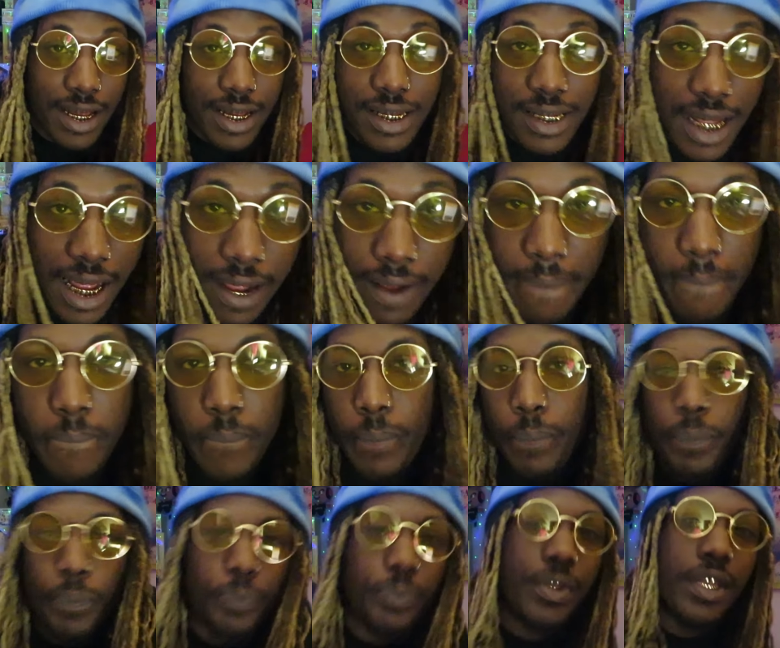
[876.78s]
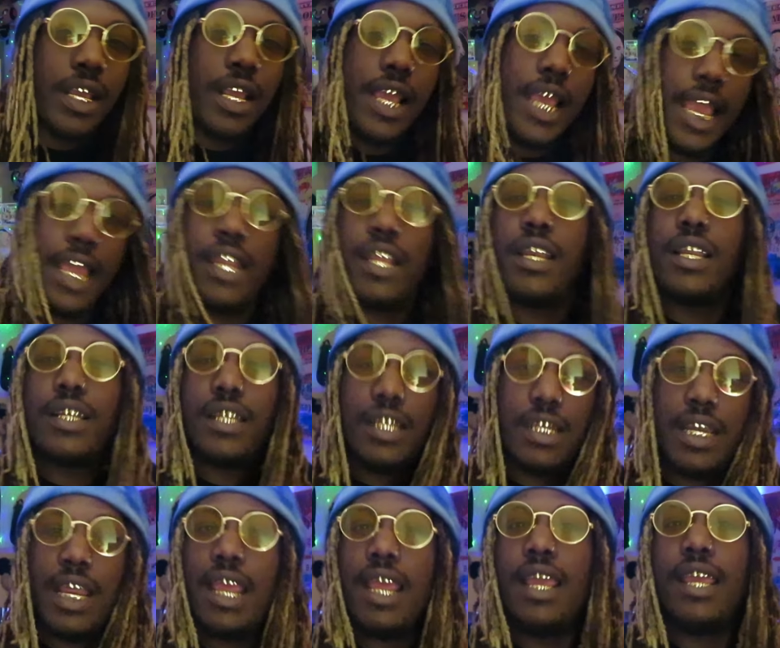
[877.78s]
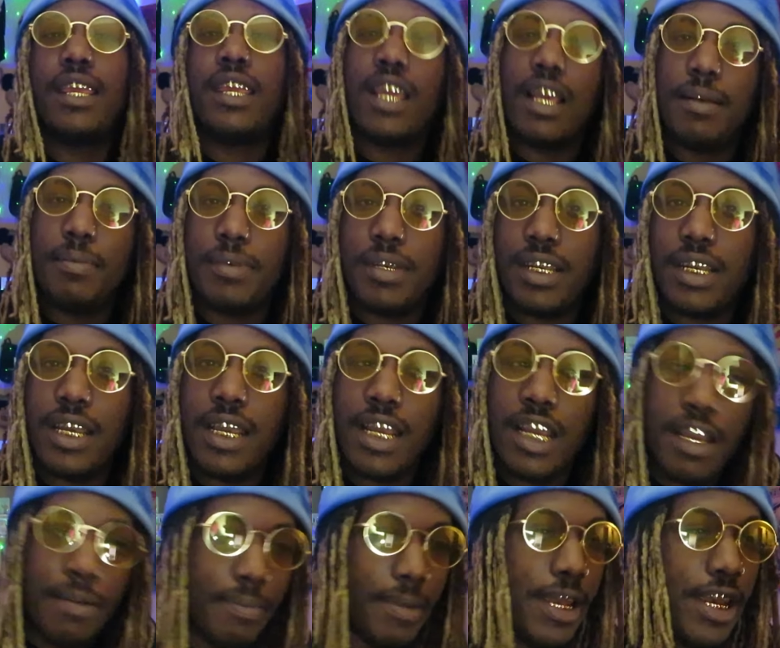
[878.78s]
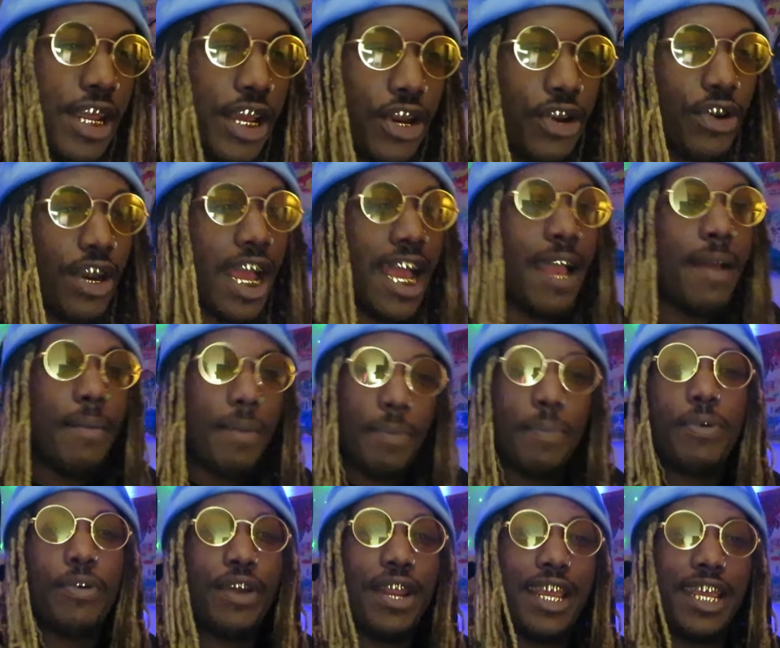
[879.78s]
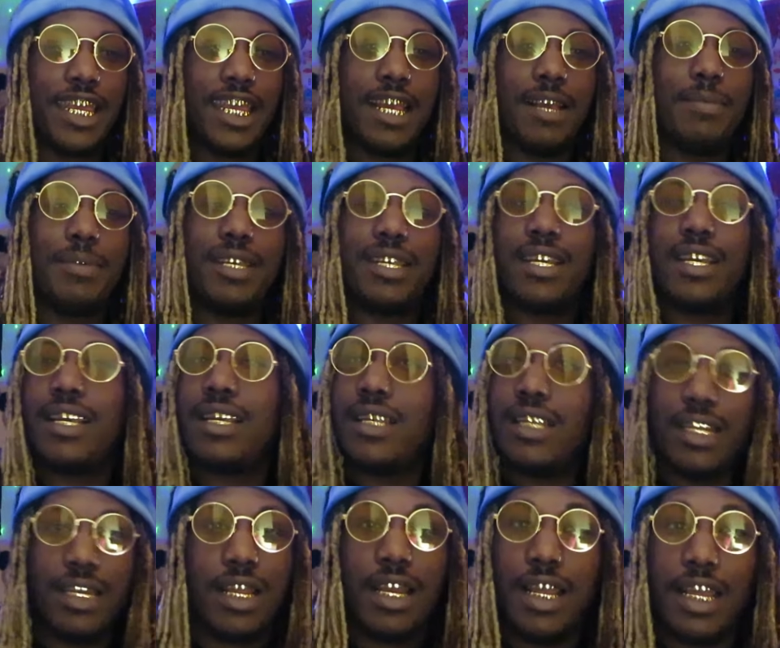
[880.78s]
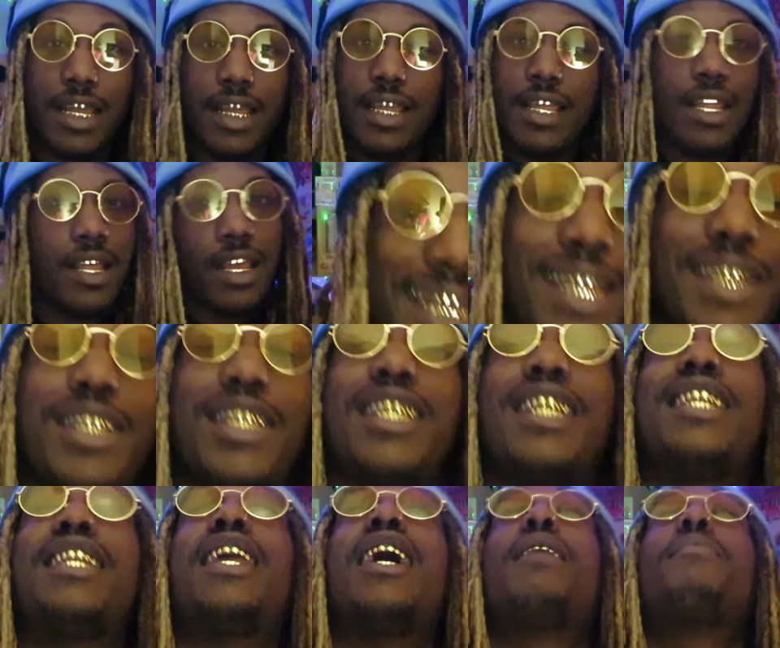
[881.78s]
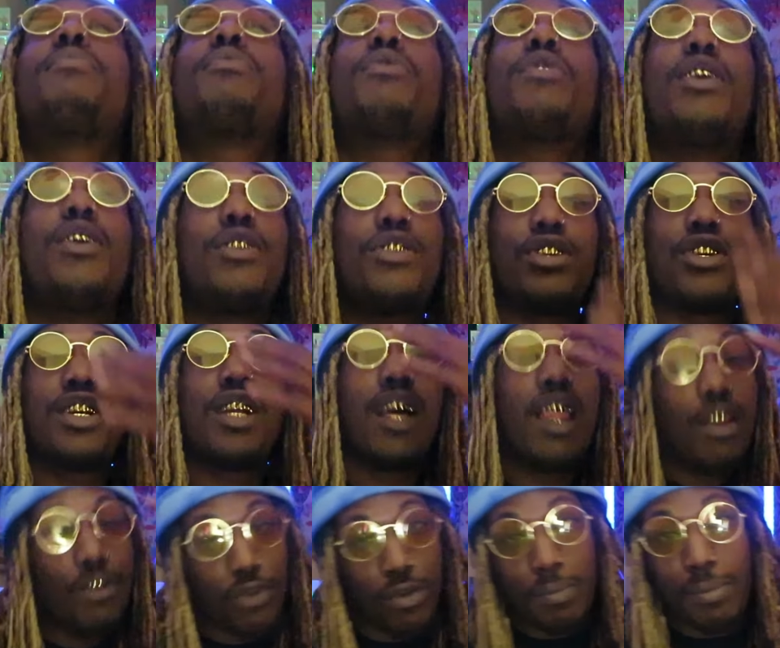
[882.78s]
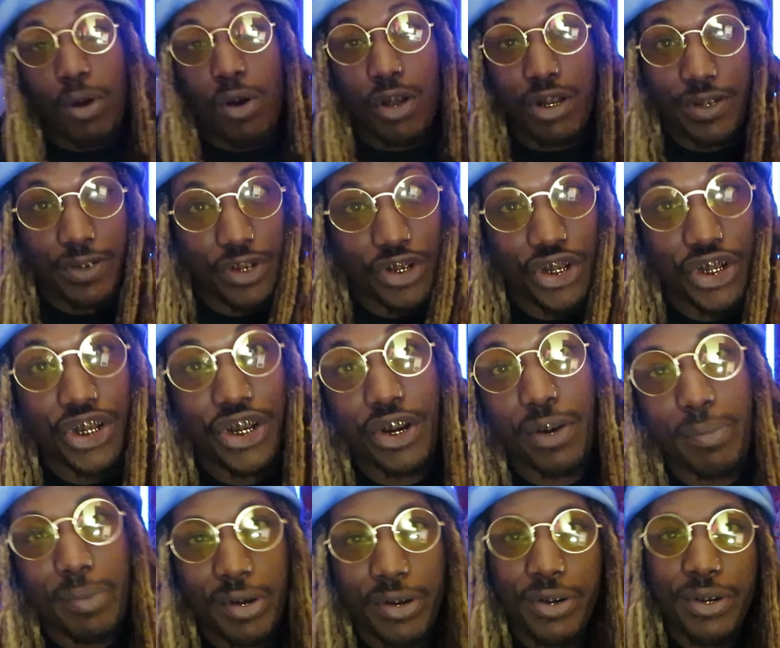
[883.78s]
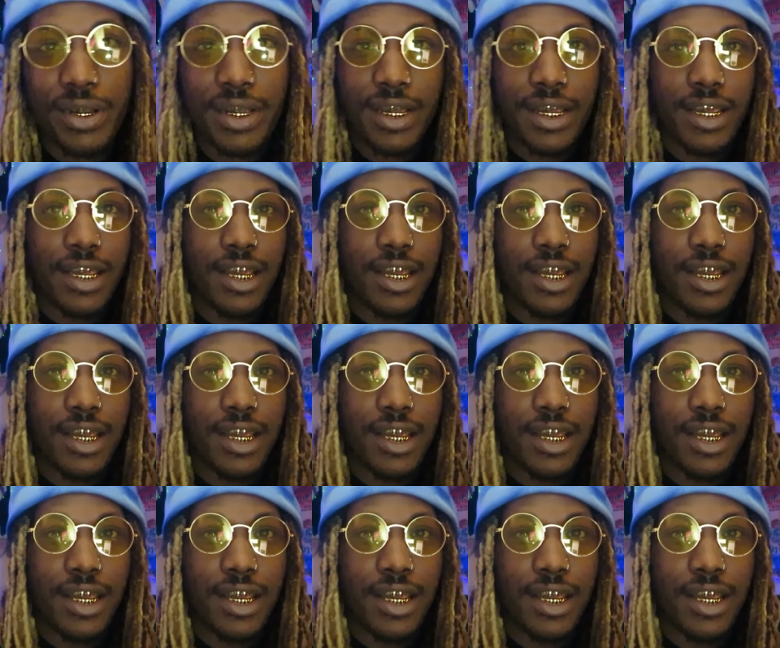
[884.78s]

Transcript: is like hitting the stain, you know what I'm saying? Committing a crime, a prank, you know what I'm saying? Stealing. Nuparillas are colorful balls of sugar, bro.